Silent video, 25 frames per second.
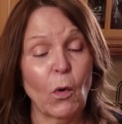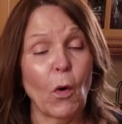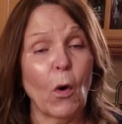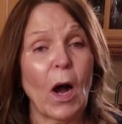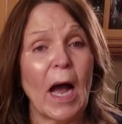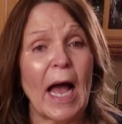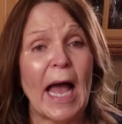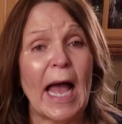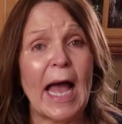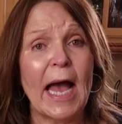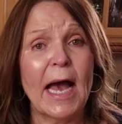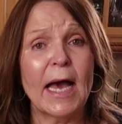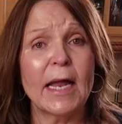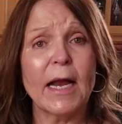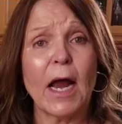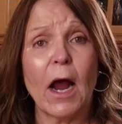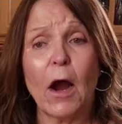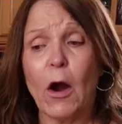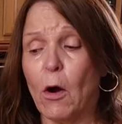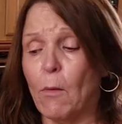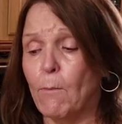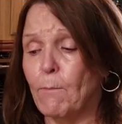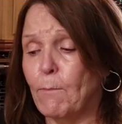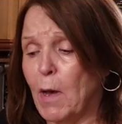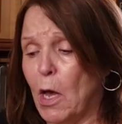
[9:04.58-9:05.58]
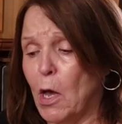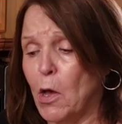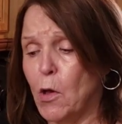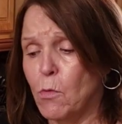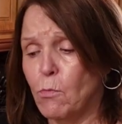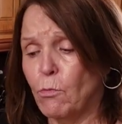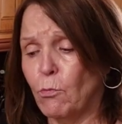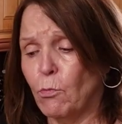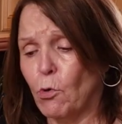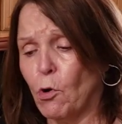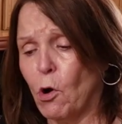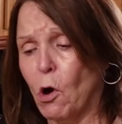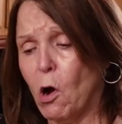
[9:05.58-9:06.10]
will add our
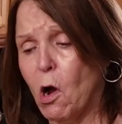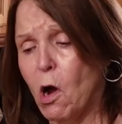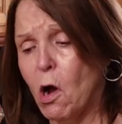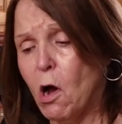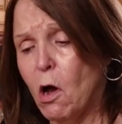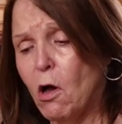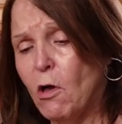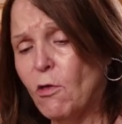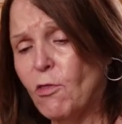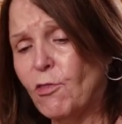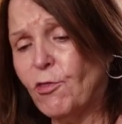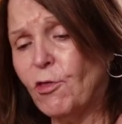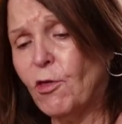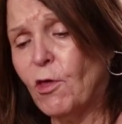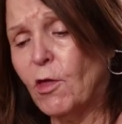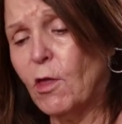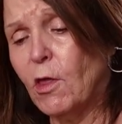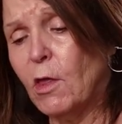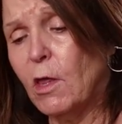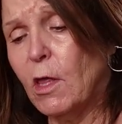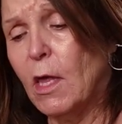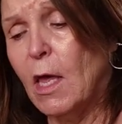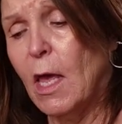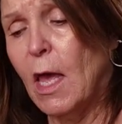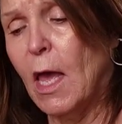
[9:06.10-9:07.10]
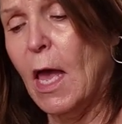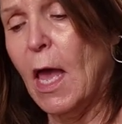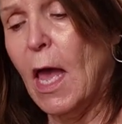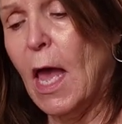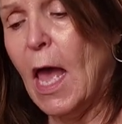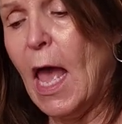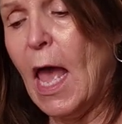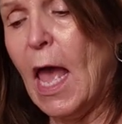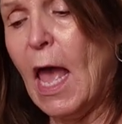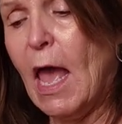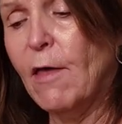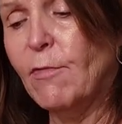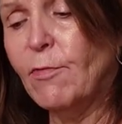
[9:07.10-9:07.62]
bone broth,
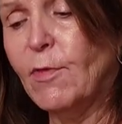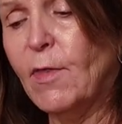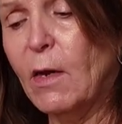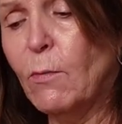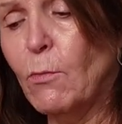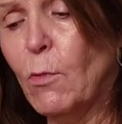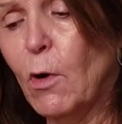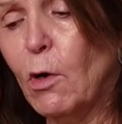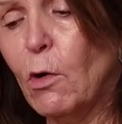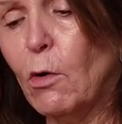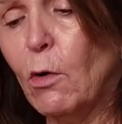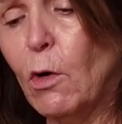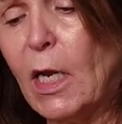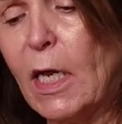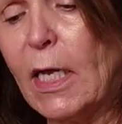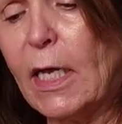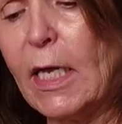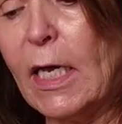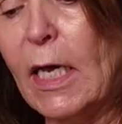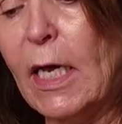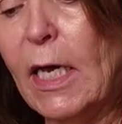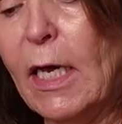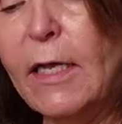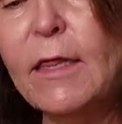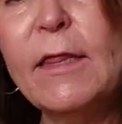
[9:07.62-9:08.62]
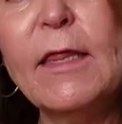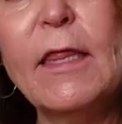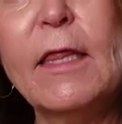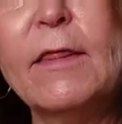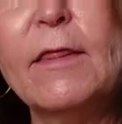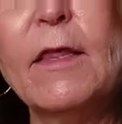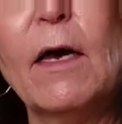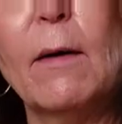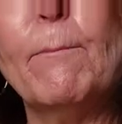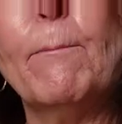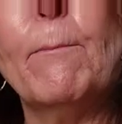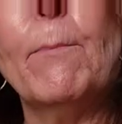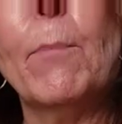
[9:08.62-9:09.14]
and then we're going to cut
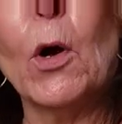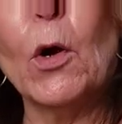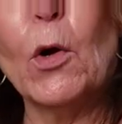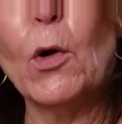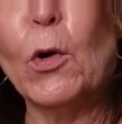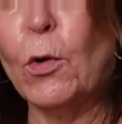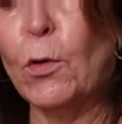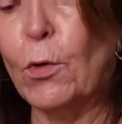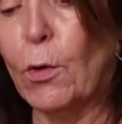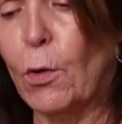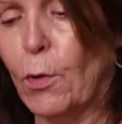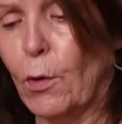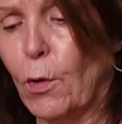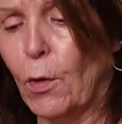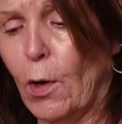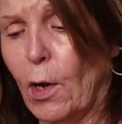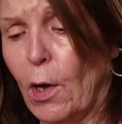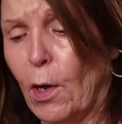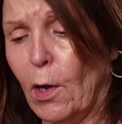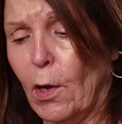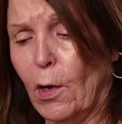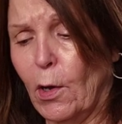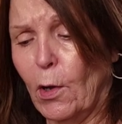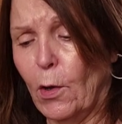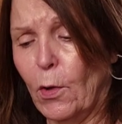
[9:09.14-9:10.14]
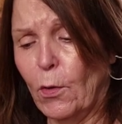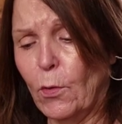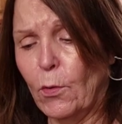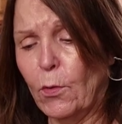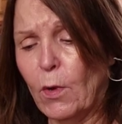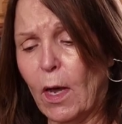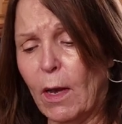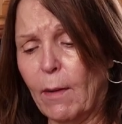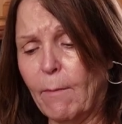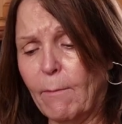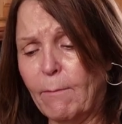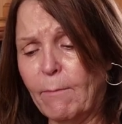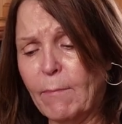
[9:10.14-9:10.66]
the burner
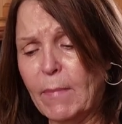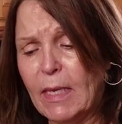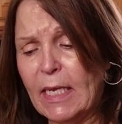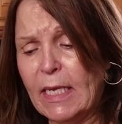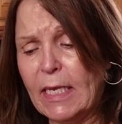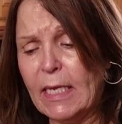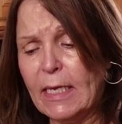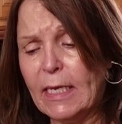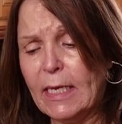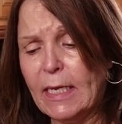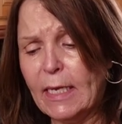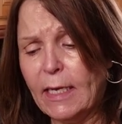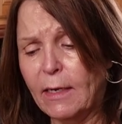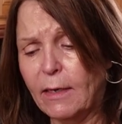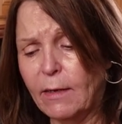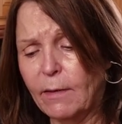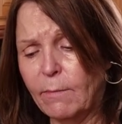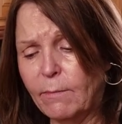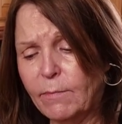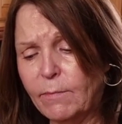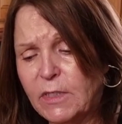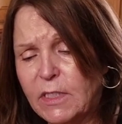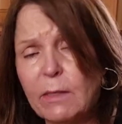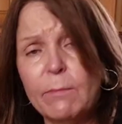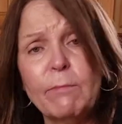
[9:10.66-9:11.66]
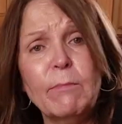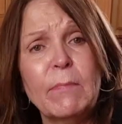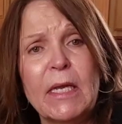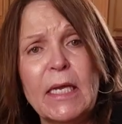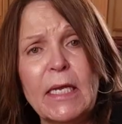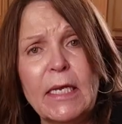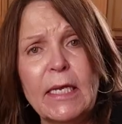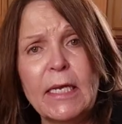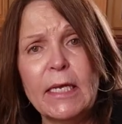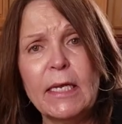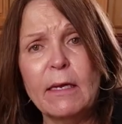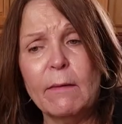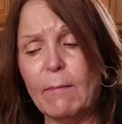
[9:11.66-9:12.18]
on medium to
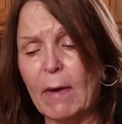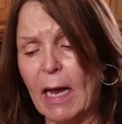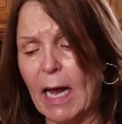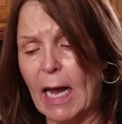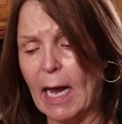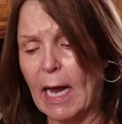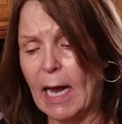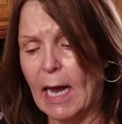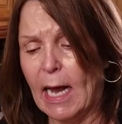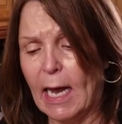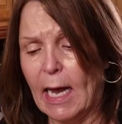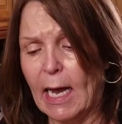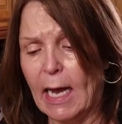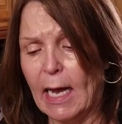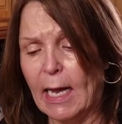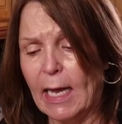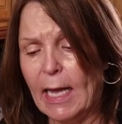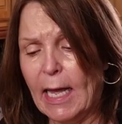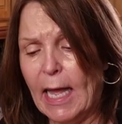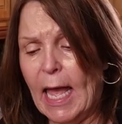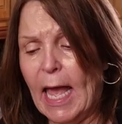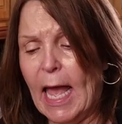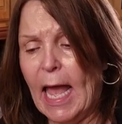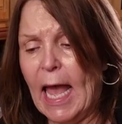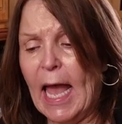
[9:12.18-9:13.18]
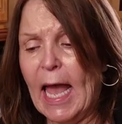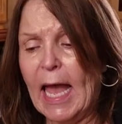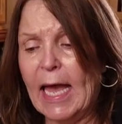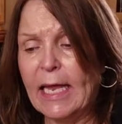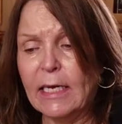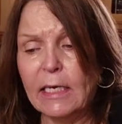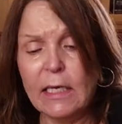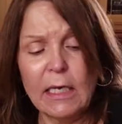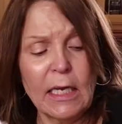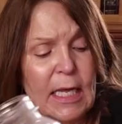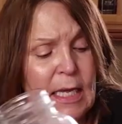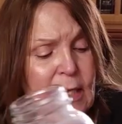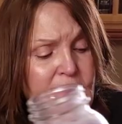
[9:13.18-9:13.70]
medium high
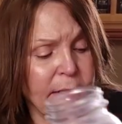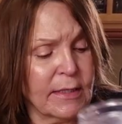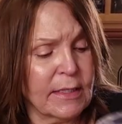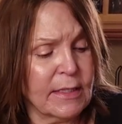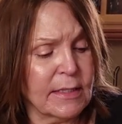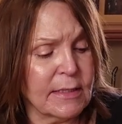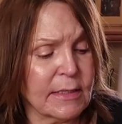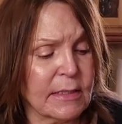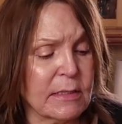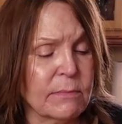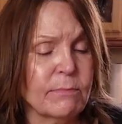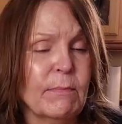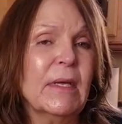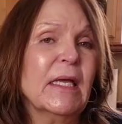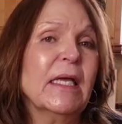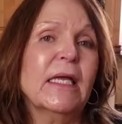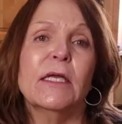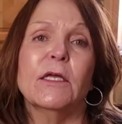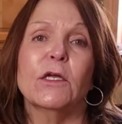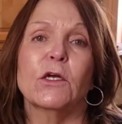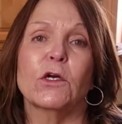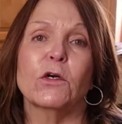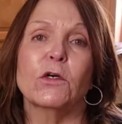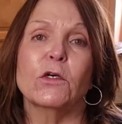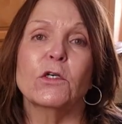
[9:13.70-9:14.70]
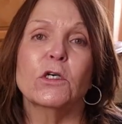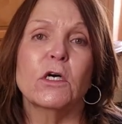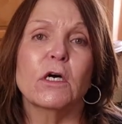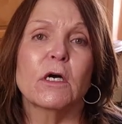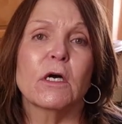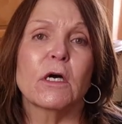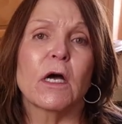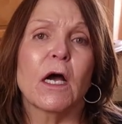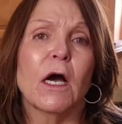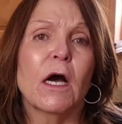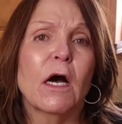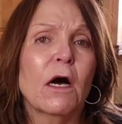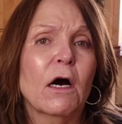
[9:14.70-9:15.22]
and let this meat
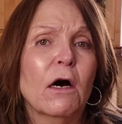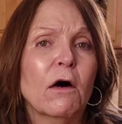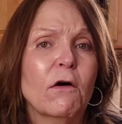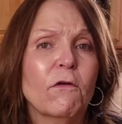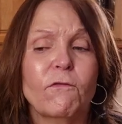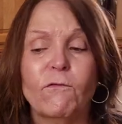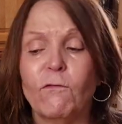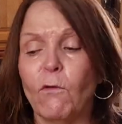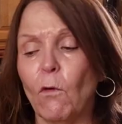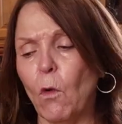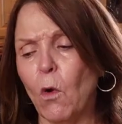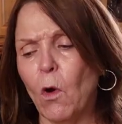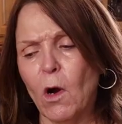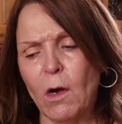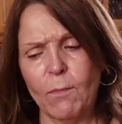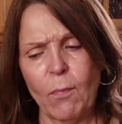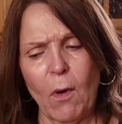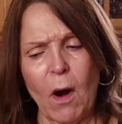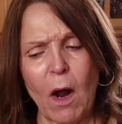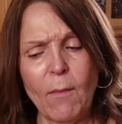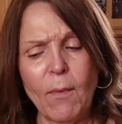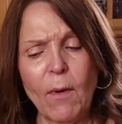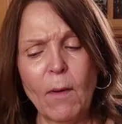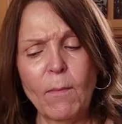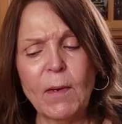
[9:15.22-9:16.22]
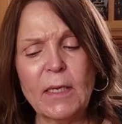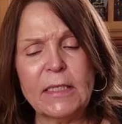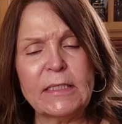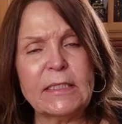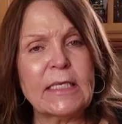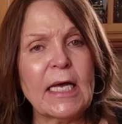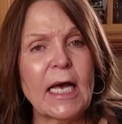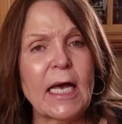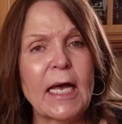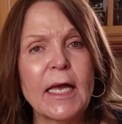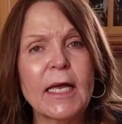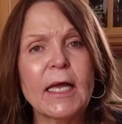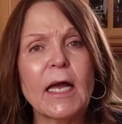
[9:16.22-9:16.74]
cook for probably
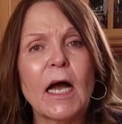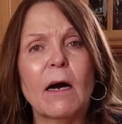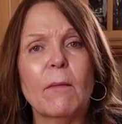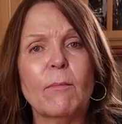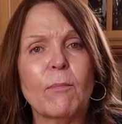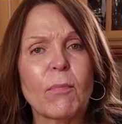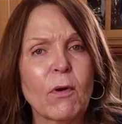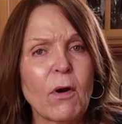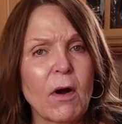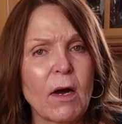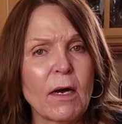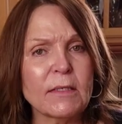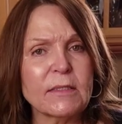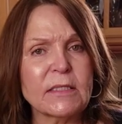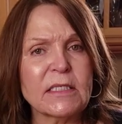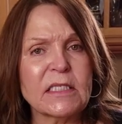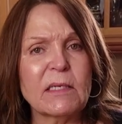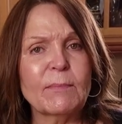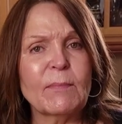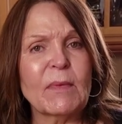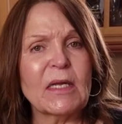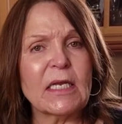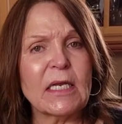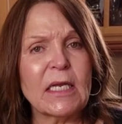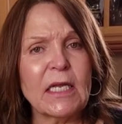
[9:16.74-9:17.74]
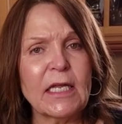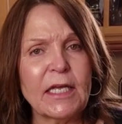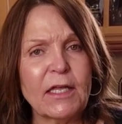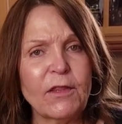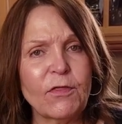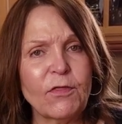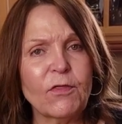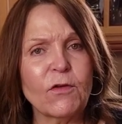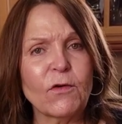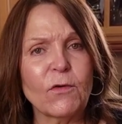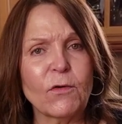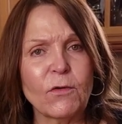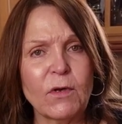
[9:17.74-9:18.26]
take approximately
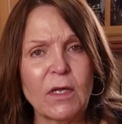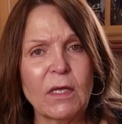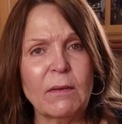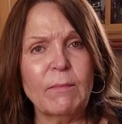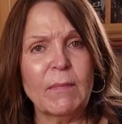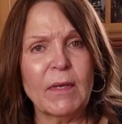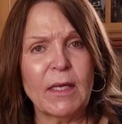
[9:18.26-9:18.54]
30